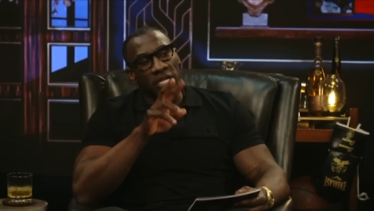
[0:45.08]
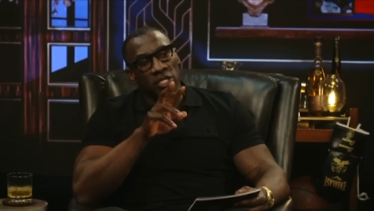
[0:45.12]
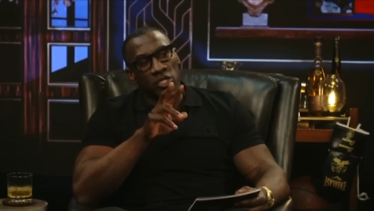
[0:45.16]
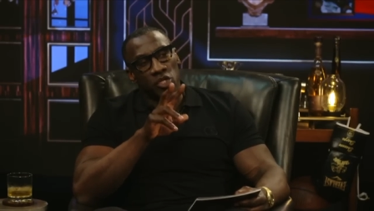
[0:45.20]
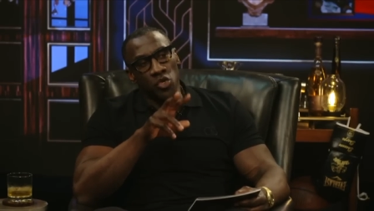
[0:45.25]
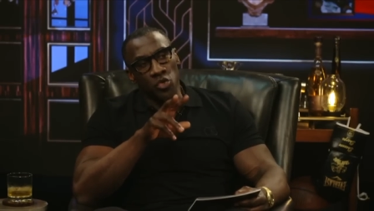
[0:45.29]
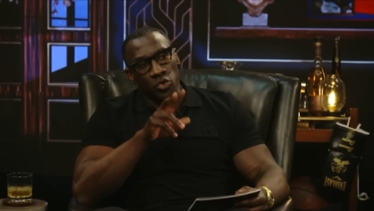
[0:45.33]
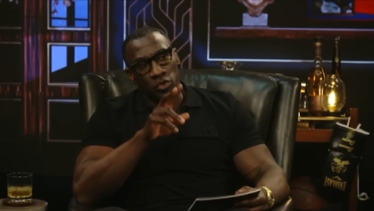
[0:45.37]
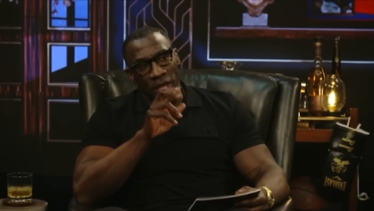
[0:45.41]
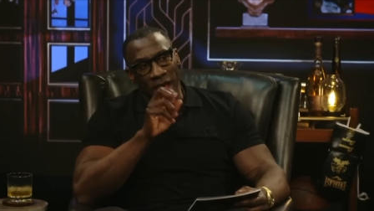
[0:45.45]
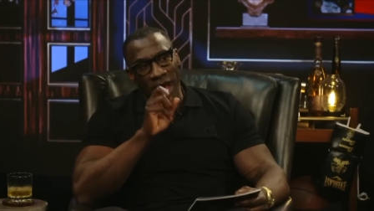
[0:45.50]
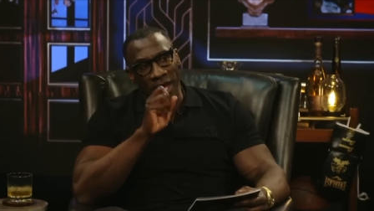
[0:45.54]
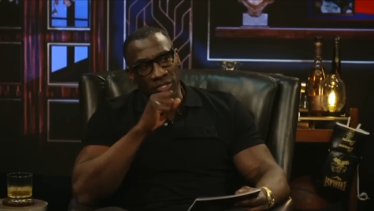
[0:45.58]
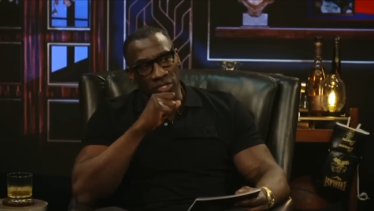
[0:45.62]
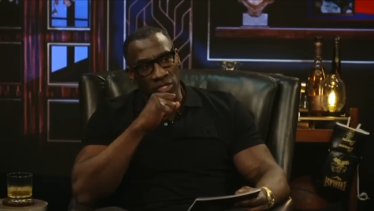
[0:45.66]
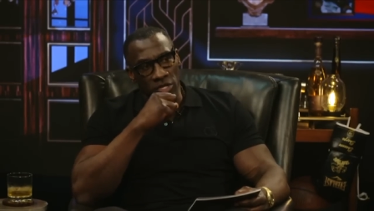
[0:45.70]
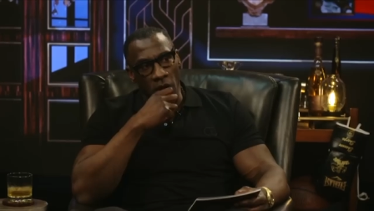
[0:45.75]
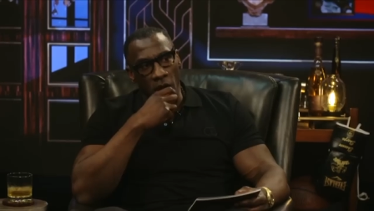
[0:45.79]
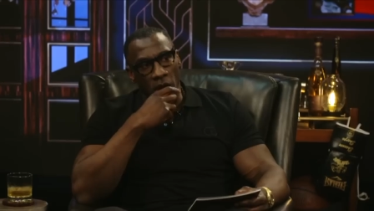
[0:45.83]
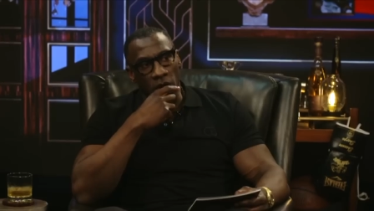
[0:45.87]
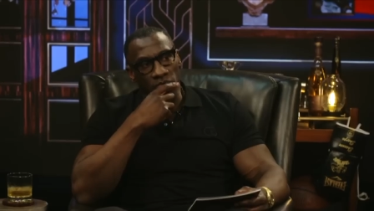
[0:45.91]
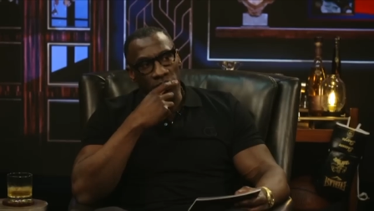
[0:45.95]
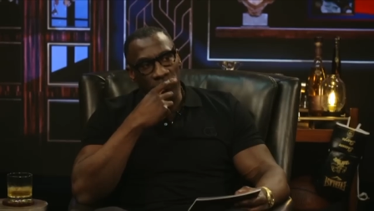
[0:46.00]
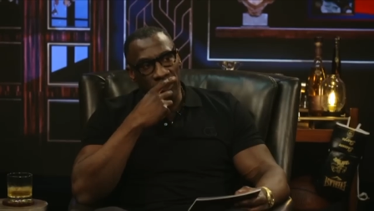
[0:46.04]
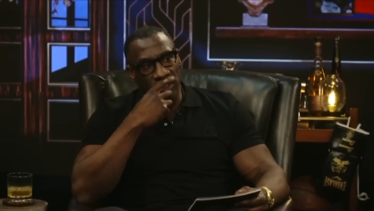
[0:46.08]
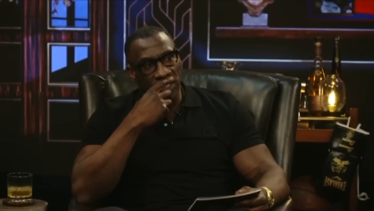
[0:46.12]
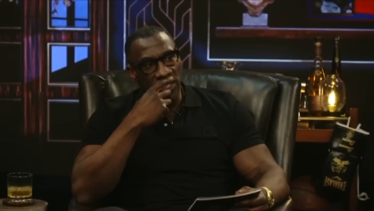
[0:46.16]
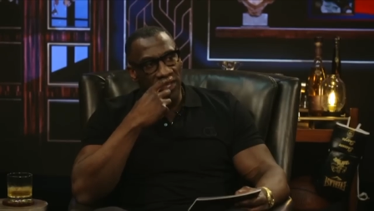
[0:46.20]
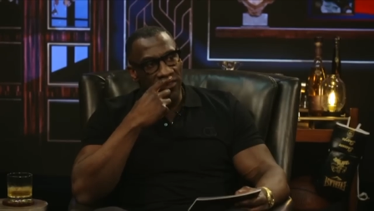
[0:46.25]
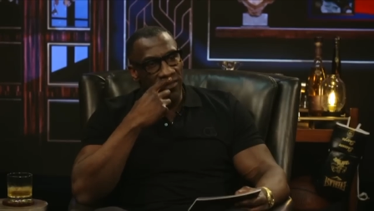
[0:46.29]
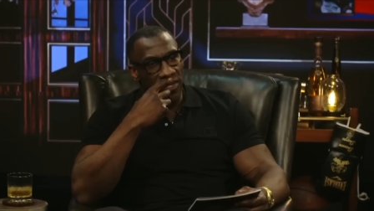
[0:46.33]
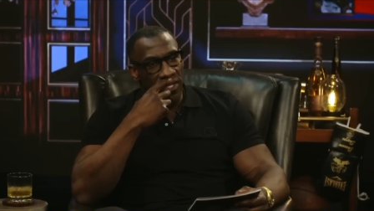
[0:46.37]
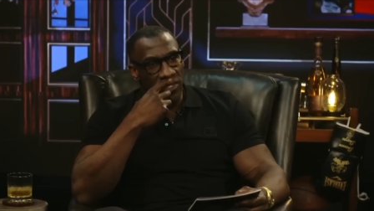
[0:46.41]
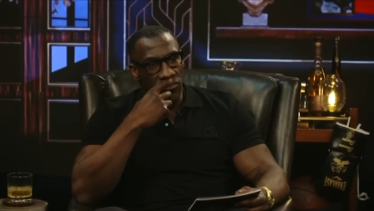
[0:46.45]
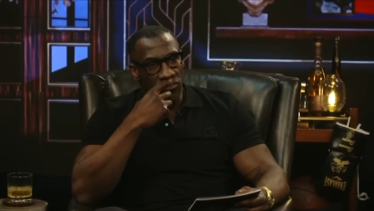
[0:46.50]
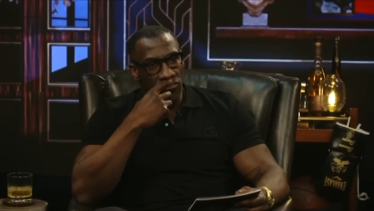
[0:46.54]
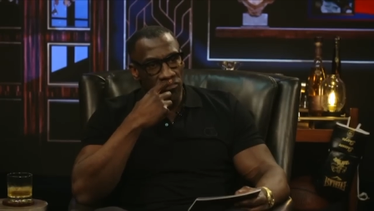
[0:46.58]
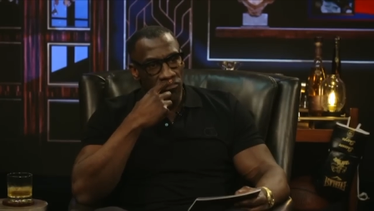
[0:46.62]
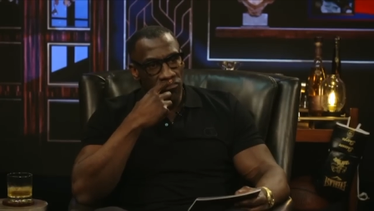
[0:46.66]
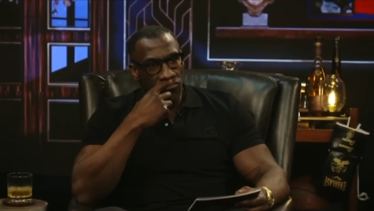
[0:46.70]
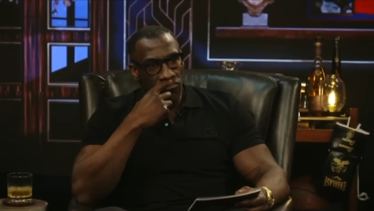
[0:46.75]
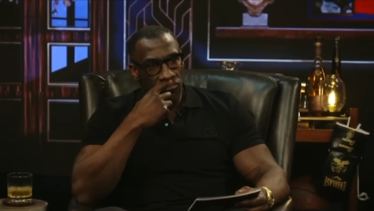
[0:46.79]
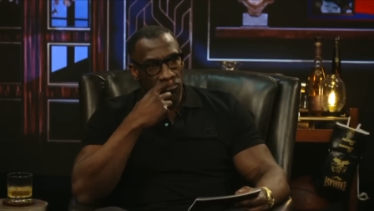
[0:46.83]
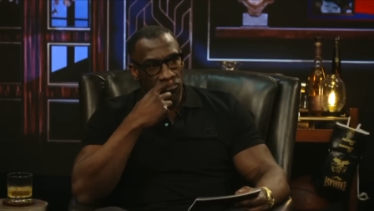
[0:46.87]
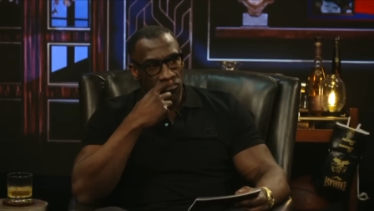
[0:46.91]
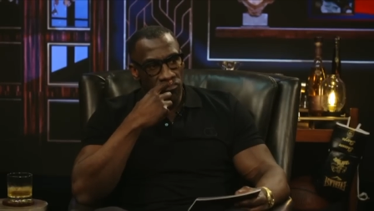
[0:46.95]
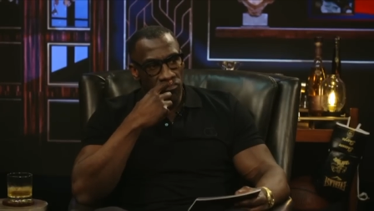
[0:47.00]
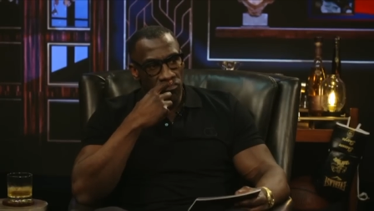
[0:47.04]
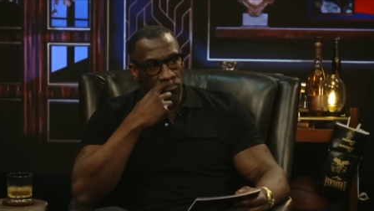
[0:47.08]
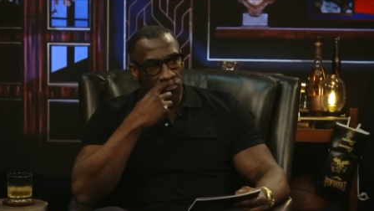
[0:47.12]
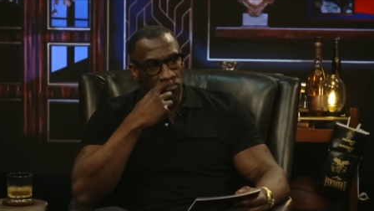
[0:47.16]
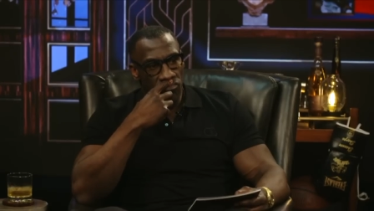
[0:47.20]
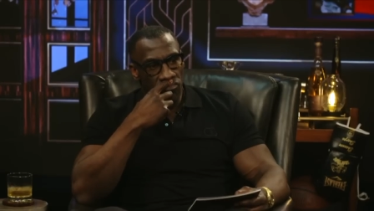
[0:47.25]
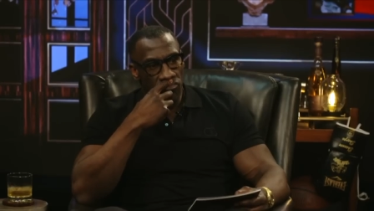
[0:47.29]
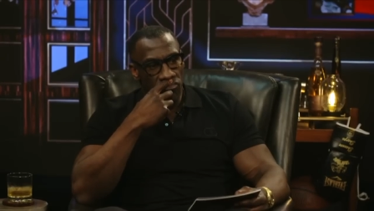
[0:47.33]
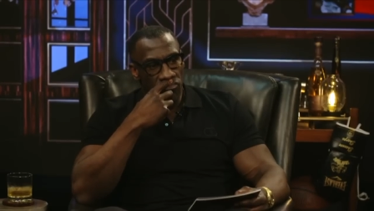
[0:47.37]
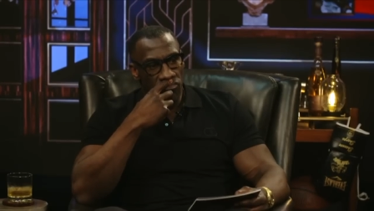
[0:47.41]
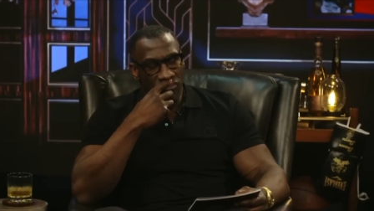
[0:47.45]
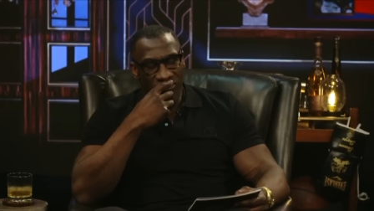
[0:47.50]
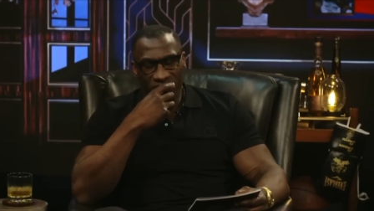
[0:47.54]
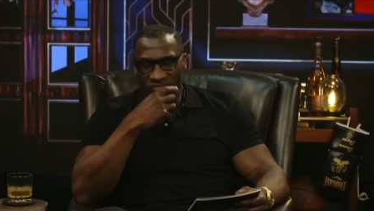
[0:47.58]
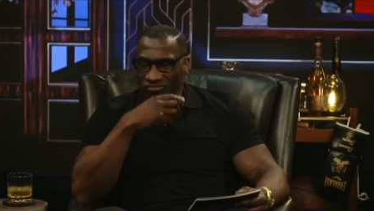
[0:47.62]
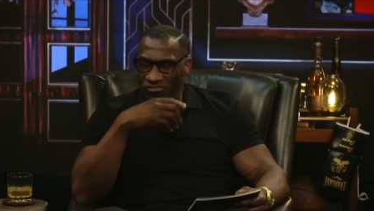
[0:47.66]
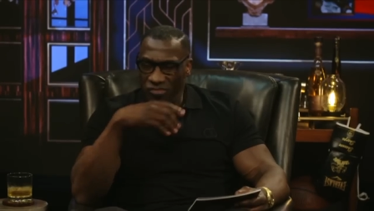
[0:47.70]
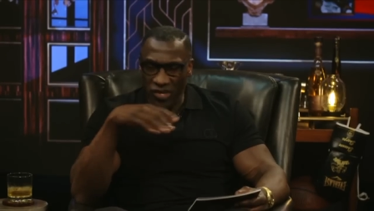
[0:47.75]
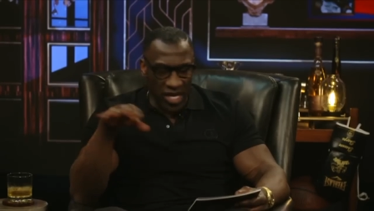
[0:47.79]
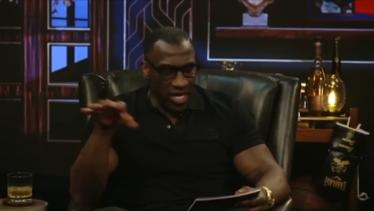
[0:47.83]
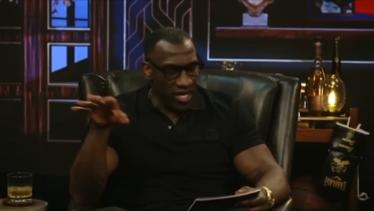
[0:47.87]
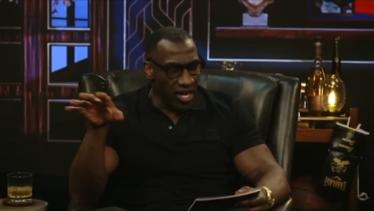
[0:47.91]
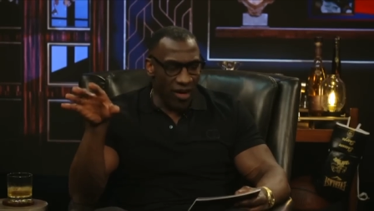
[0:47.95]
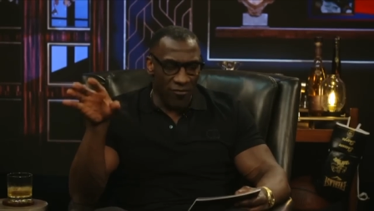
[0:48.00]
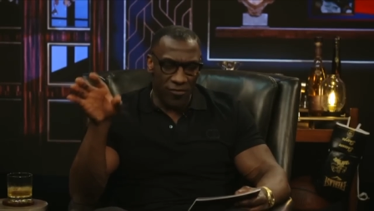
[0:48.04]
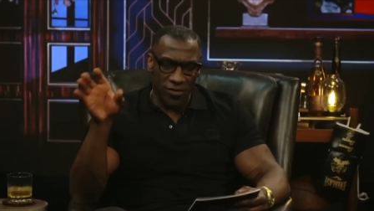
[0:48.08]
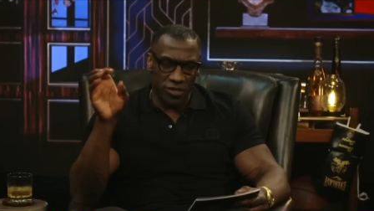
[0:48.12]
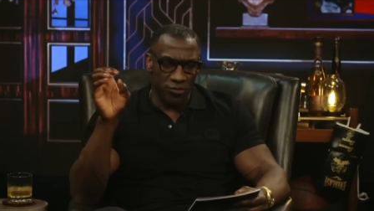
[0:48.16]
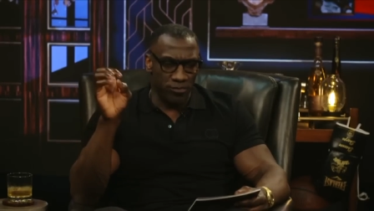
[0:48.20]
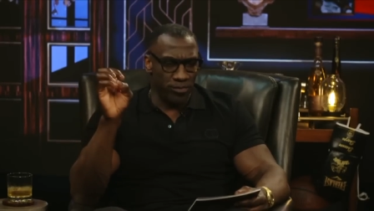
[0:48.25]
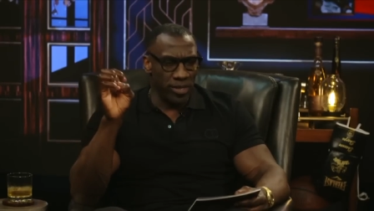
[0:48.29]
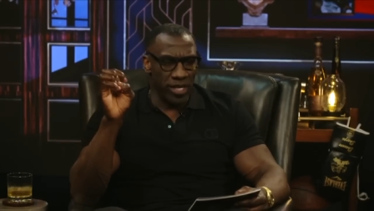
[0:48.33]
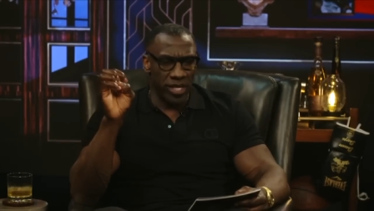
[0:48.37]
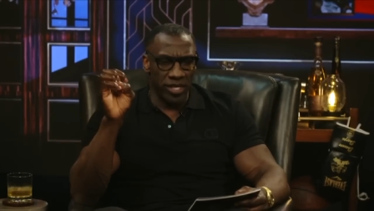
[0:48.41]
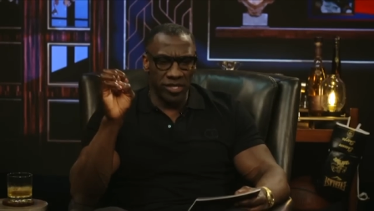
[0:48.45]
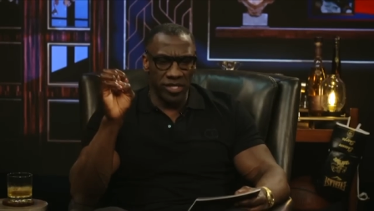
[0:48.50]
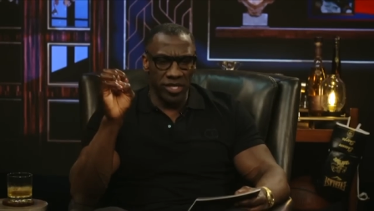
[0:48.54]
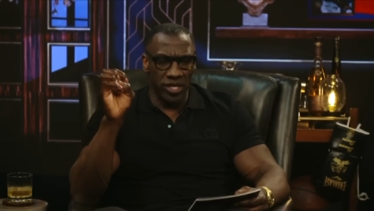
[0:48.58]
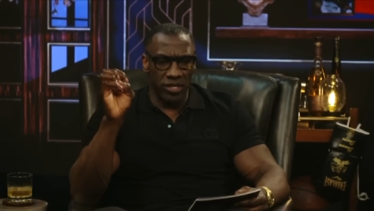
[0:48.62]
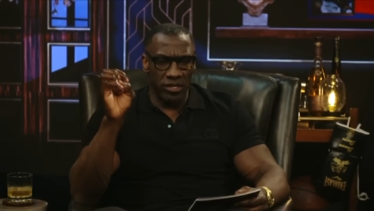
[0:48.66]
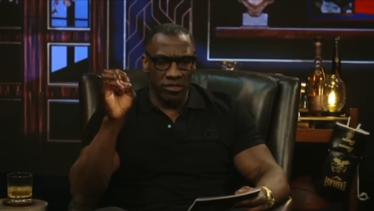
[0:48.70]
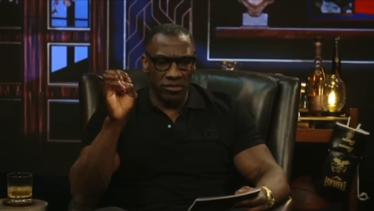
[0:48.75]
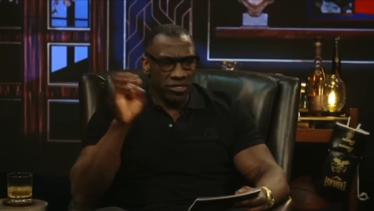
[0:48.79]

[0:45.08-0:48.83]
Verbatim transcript: two thousand yards receiving, forget Offensive Player of the Year.